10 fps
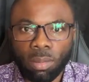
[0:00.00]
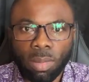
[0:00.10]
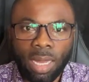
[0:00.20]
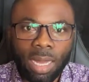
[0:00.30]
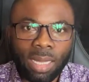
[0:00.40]

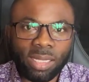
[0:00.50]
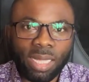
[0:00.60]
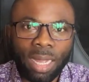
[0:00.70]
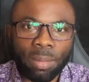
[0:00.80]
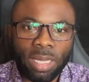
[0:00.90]
My
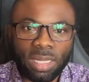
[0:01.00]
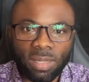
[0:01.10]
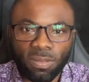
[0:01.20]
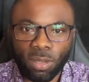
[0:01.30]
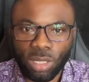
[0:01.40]
assignment
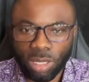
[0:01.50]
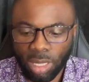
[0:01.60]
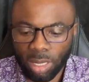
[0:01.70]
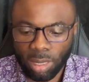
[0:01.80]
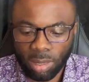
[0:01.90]
for
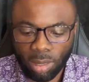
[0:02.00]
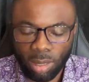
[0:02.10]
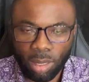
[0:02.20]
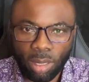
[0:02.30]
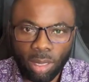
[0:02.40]
today
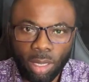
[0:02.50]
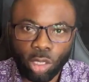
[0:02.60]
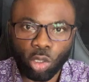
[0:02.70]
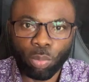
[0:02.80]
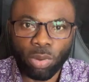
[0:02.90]

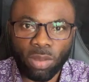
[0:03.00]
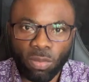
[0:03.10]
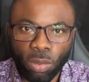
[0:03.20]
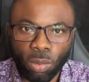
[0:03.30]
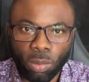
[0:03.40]
is to pray
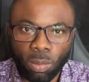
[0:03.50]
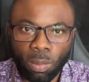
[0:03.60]
for you